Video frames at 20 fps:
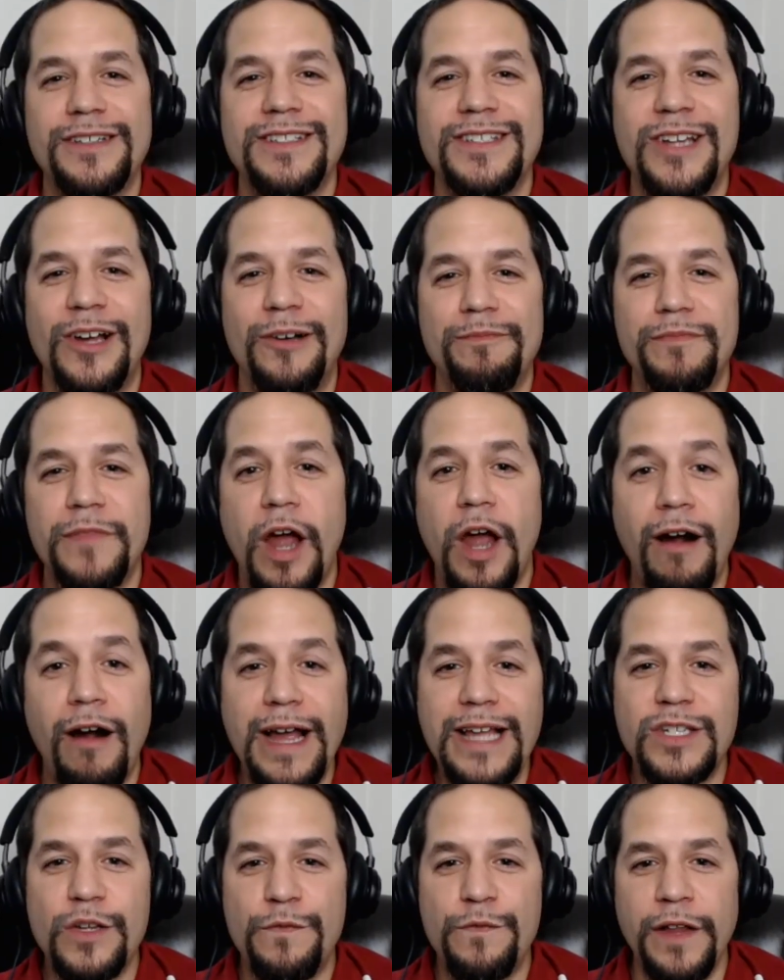So, all
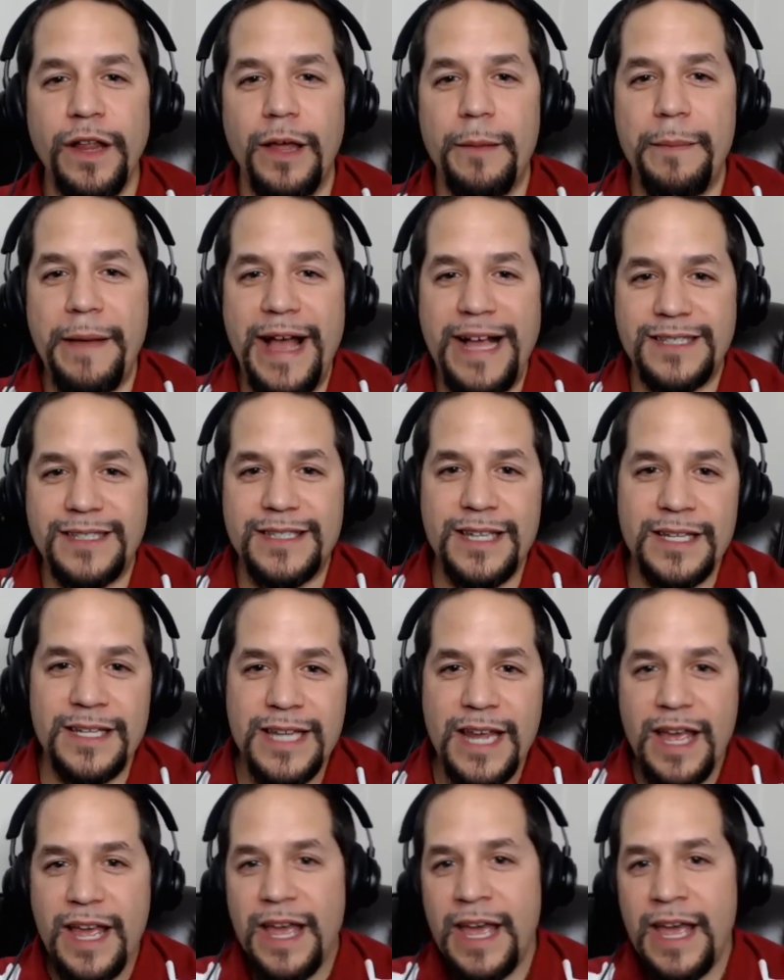right. So Philip asks us,